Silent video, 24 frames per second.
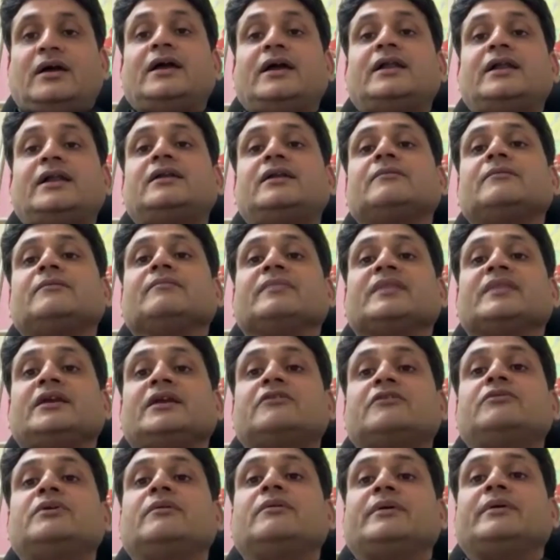And
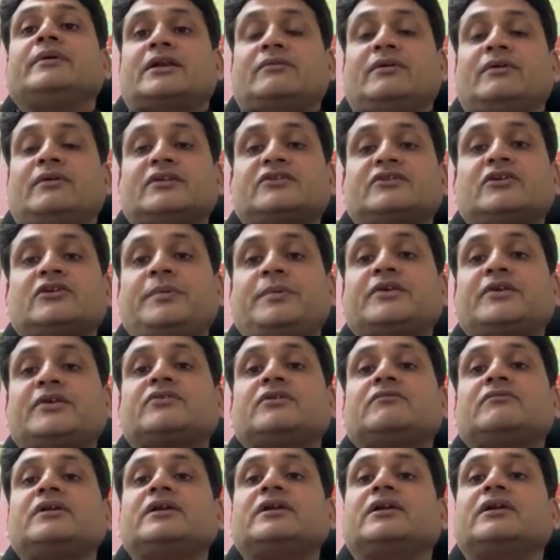it become advanced, the
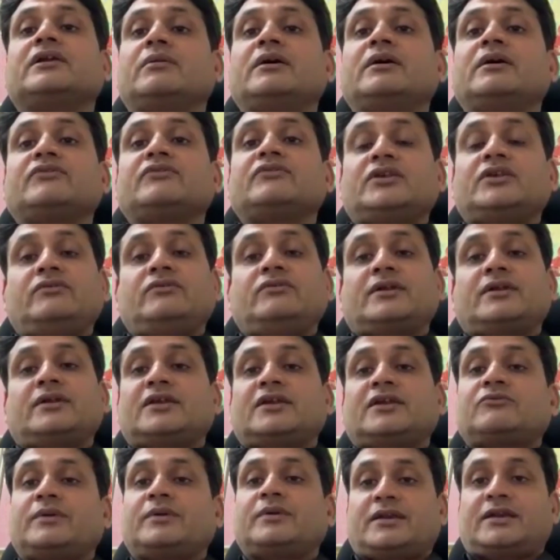patient will develop severe
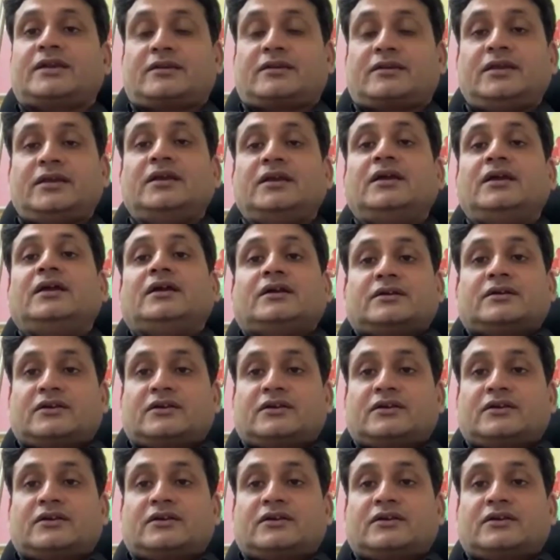respiratory